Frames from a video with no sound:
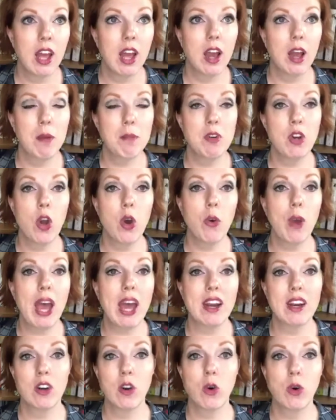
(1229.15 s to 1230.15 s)
No
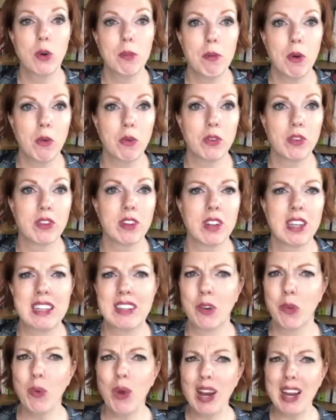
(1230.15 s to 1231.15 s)
added hormones.
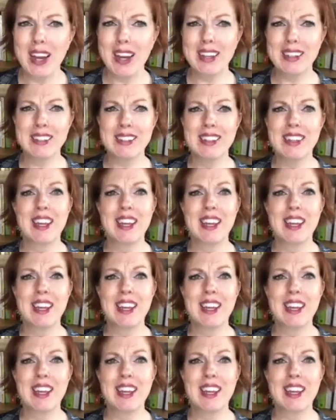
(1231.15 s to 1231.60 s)
What?